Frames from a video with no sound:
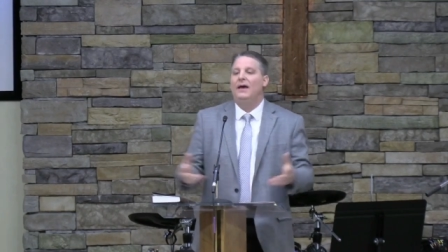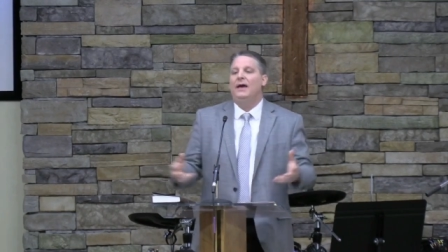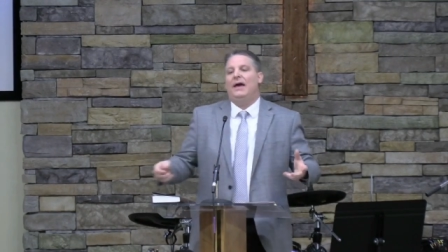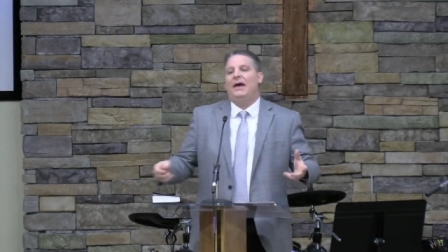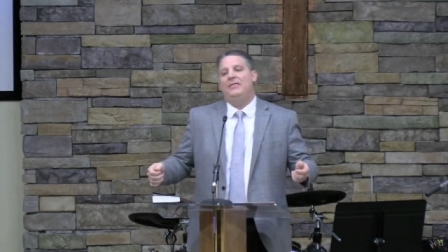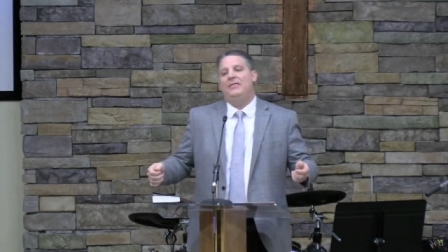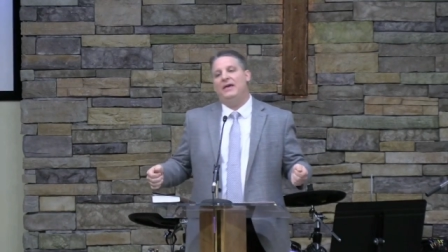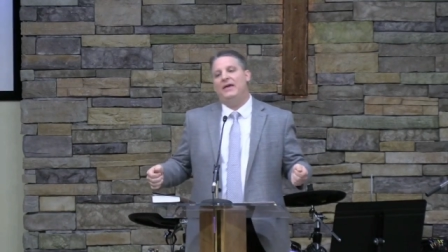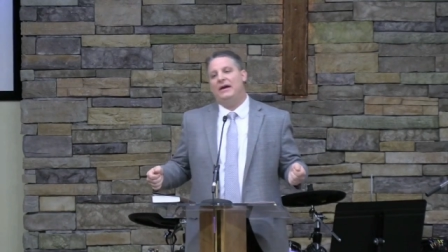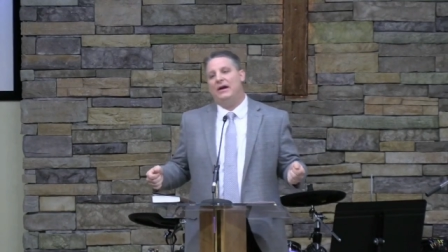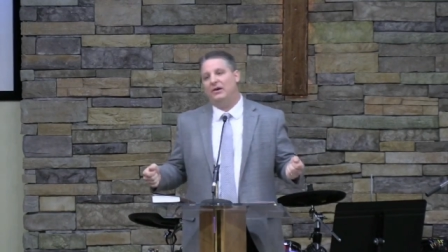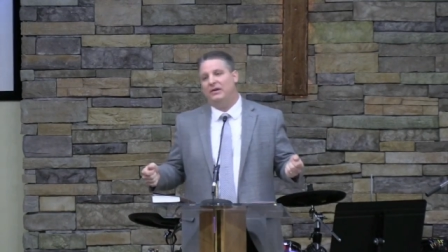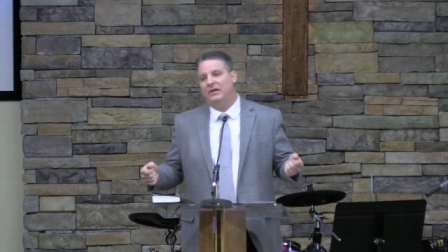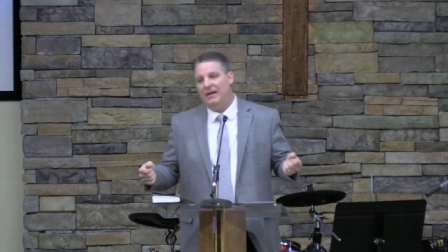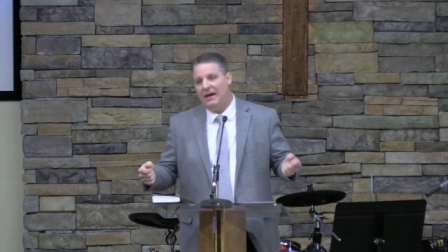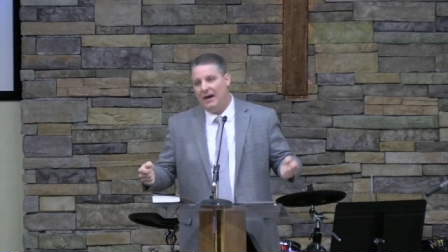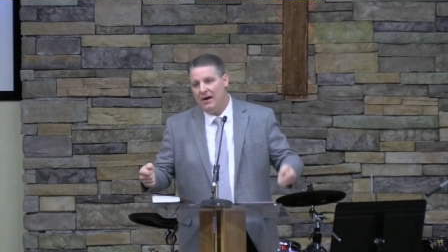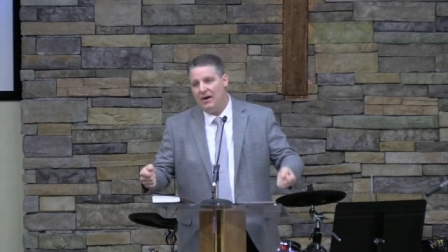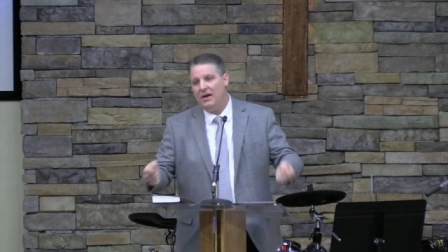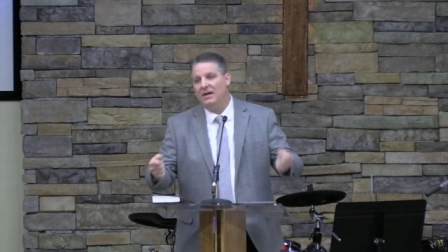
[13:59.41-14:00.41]
and they are
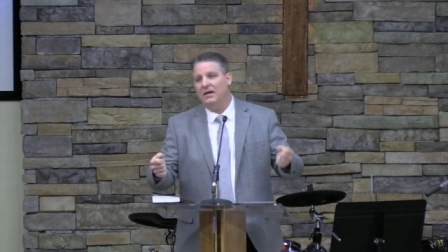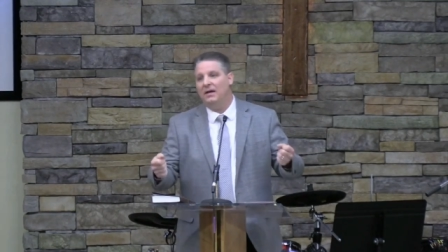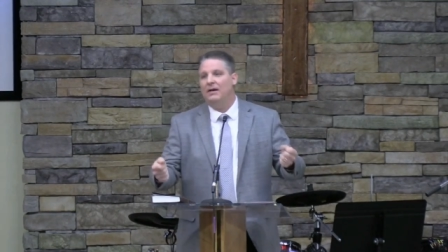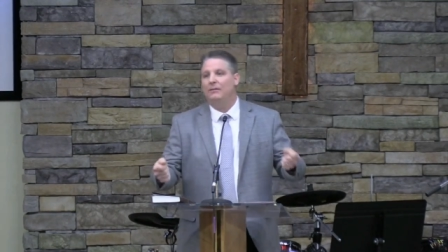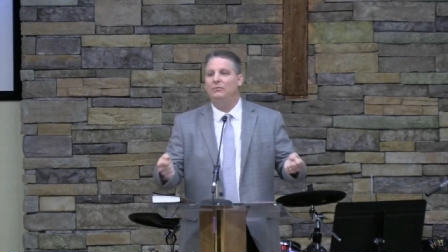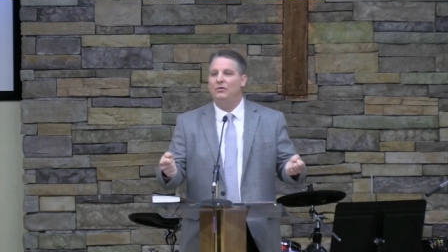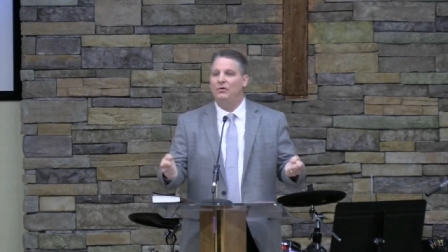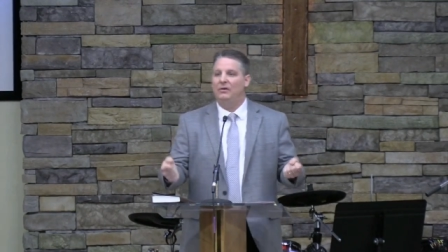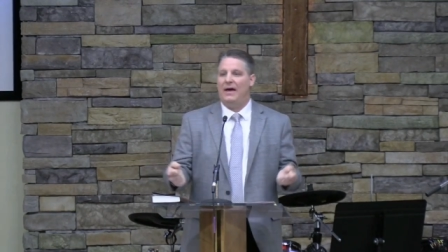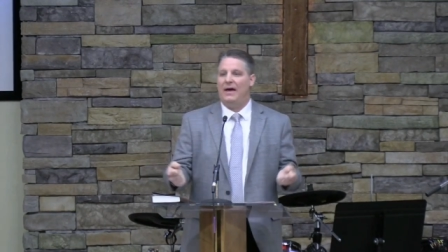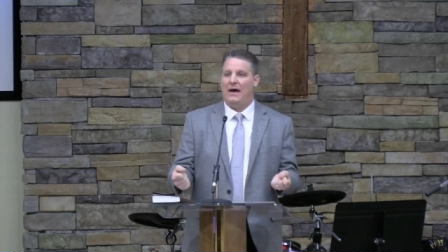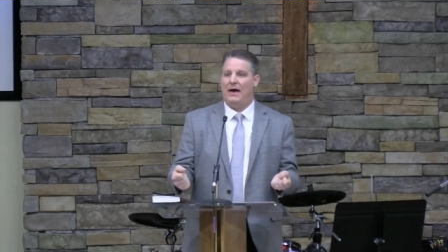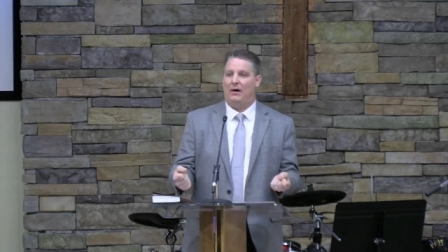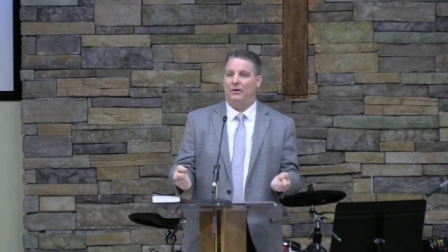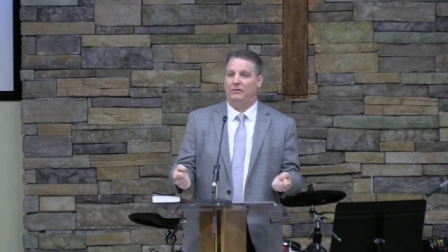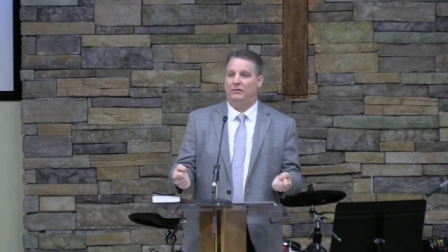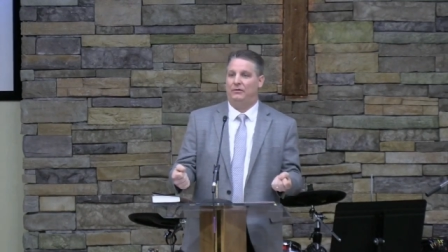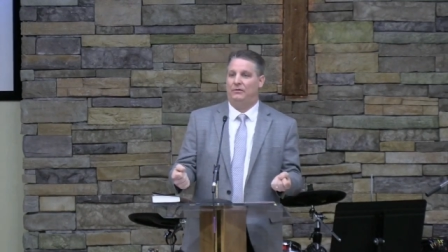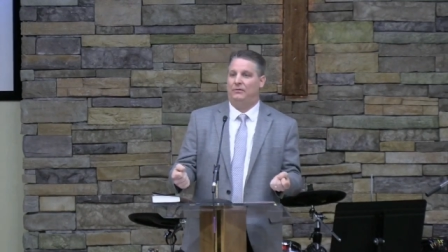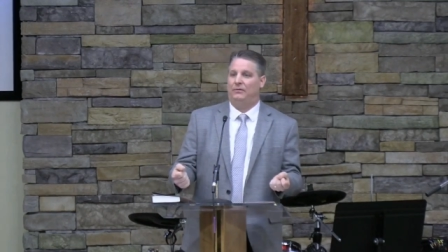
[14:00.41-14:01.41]
carrying him to the
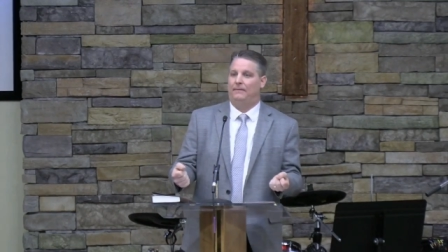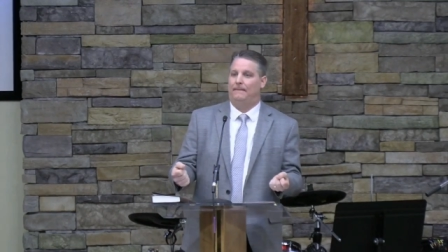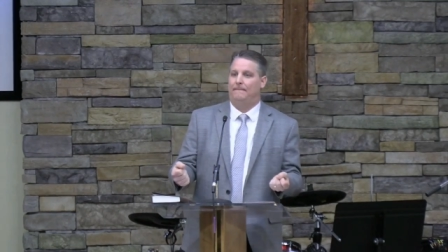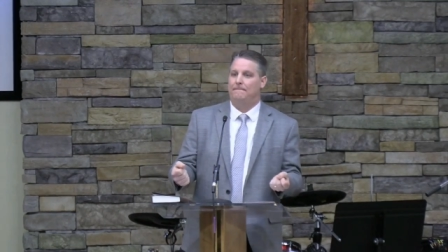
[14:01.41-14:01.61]
house.